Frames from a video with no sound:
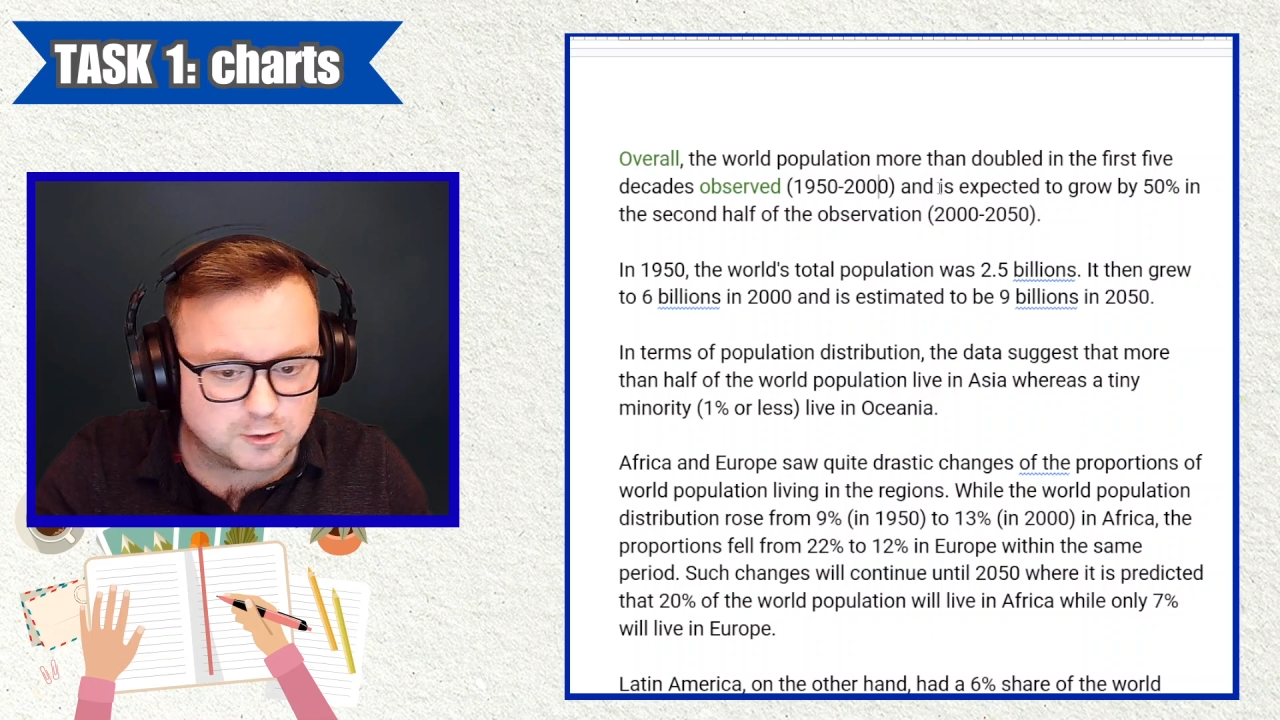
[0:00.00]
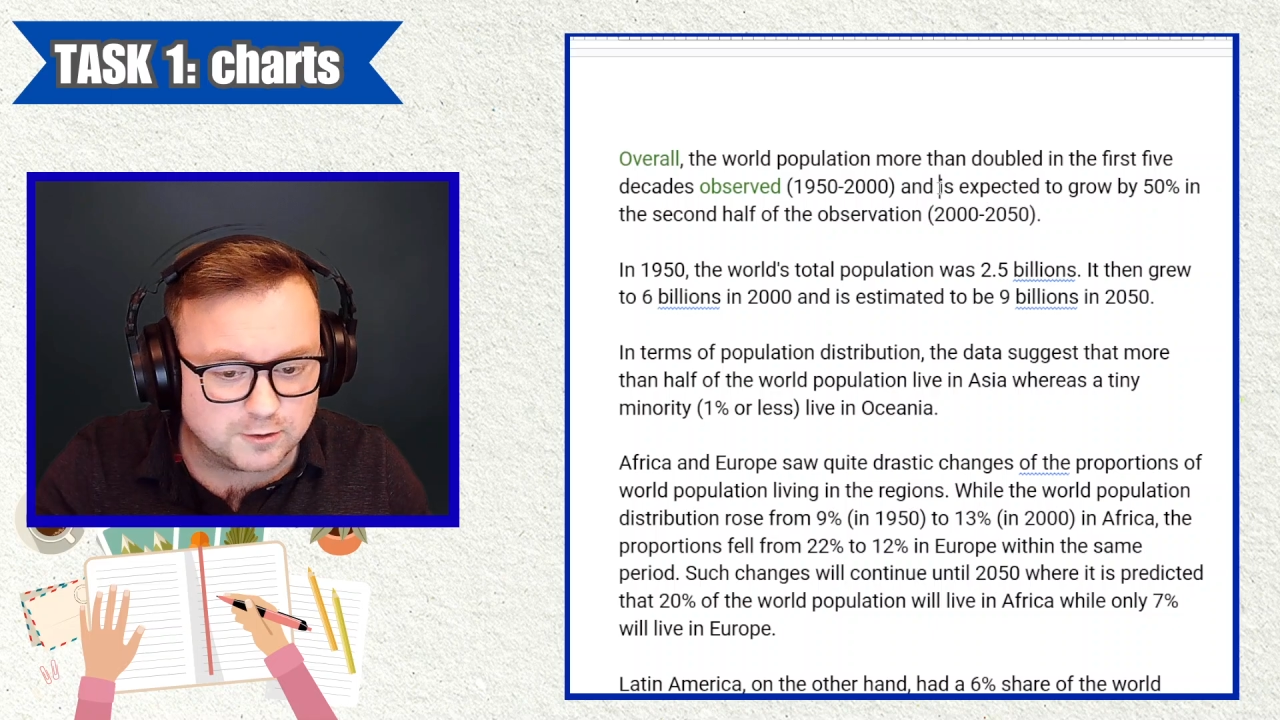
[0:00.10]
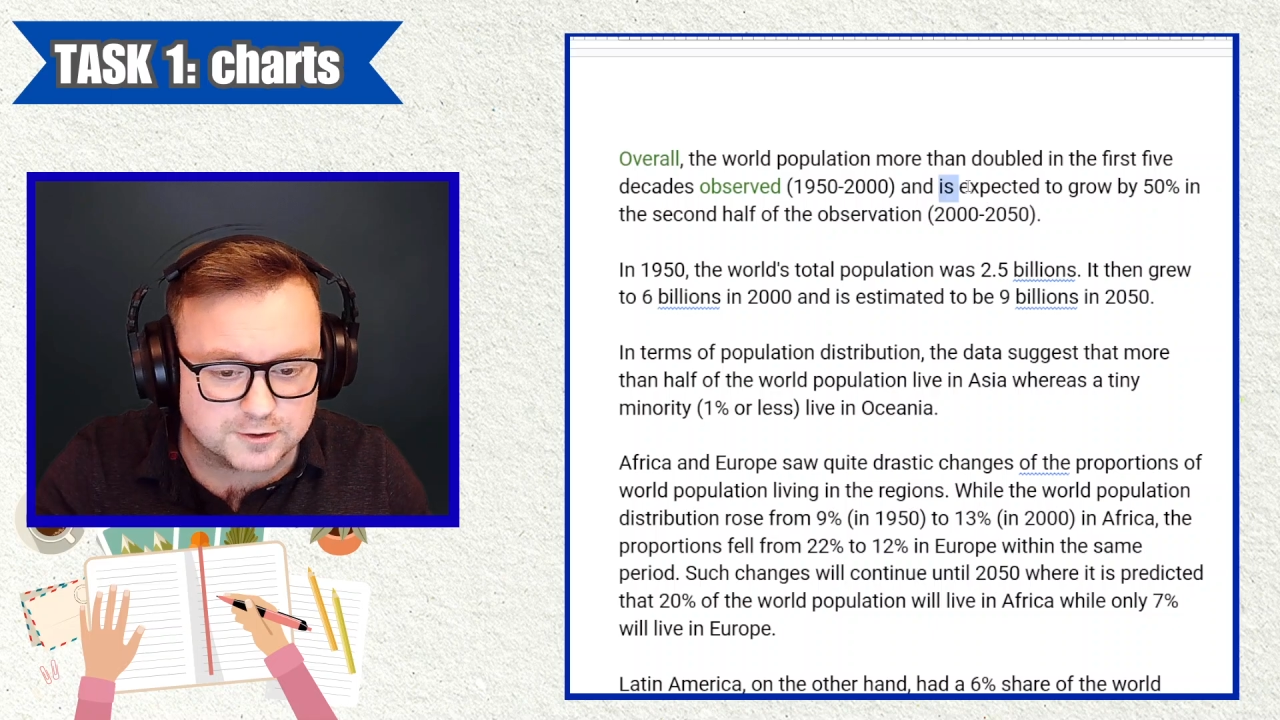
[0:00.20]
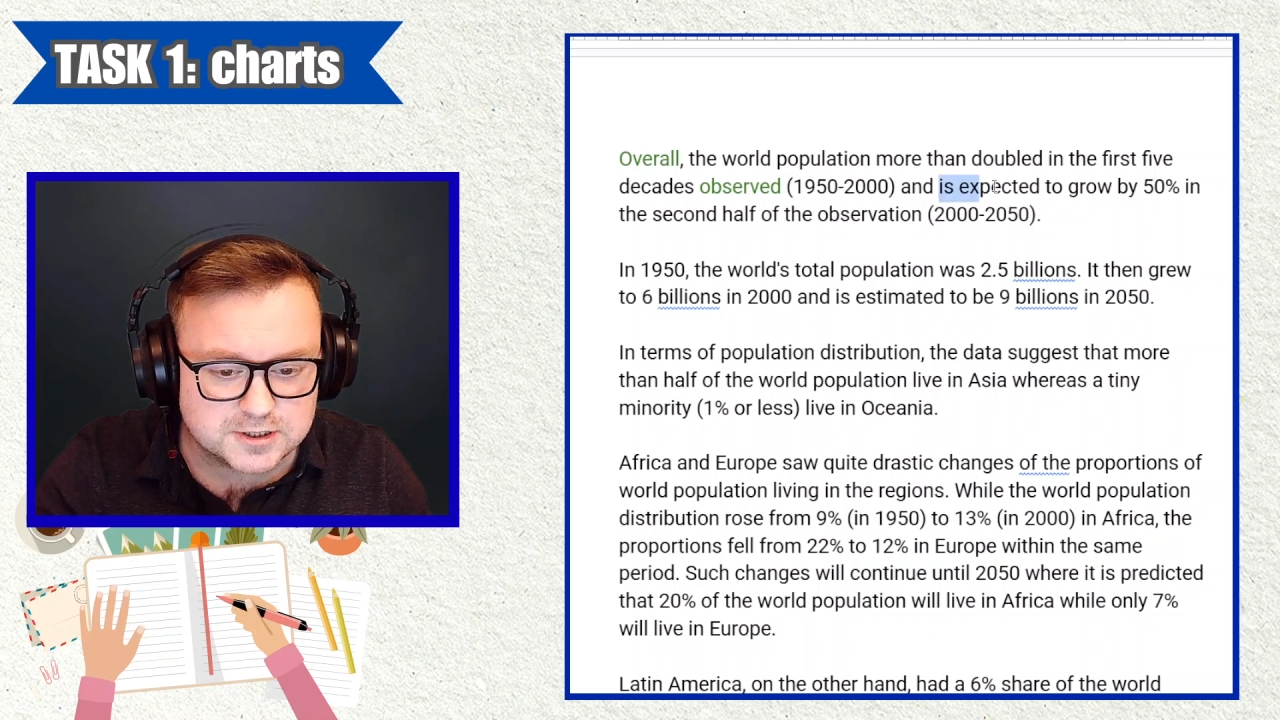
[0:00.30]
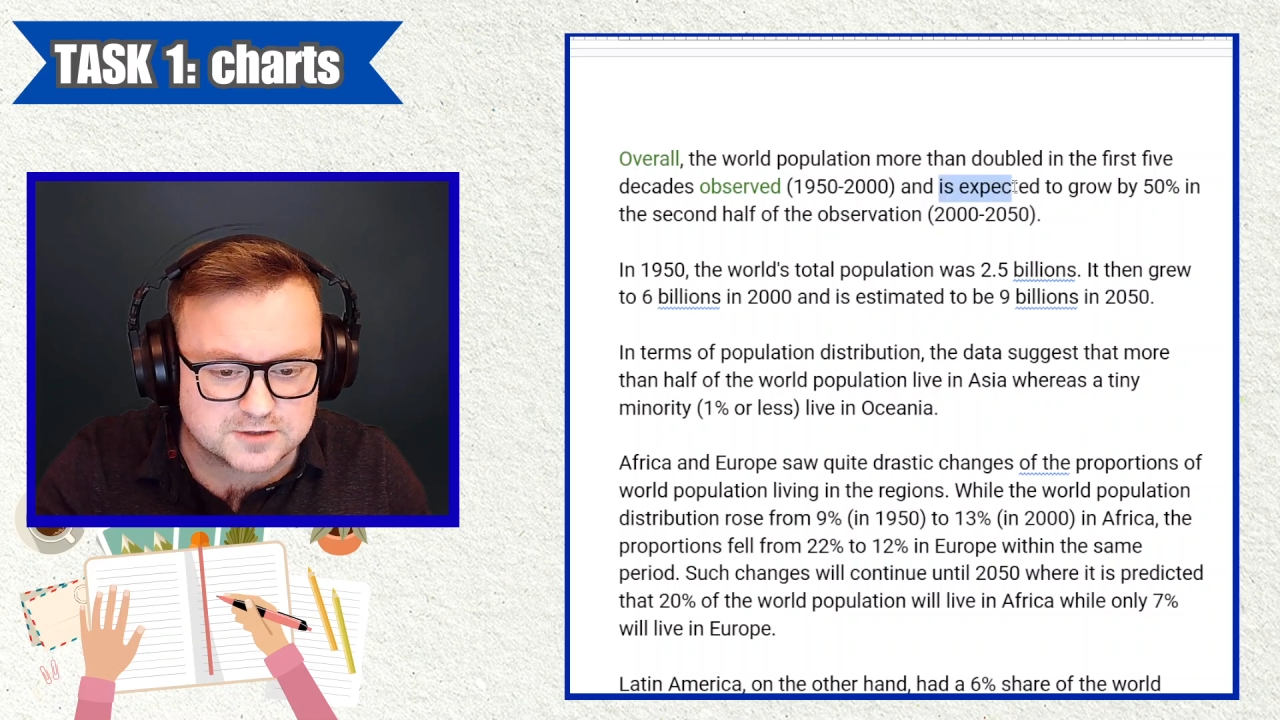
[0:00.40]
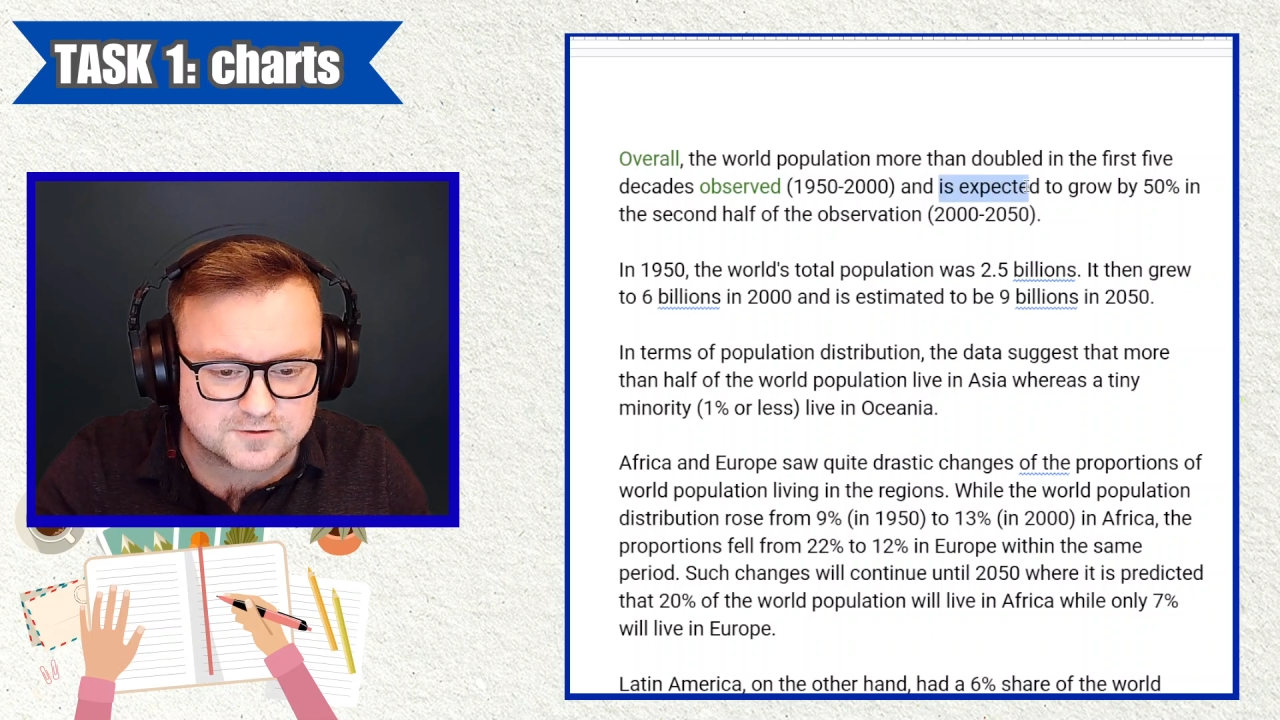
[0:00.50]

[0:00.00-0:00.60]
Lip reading: Oh, this is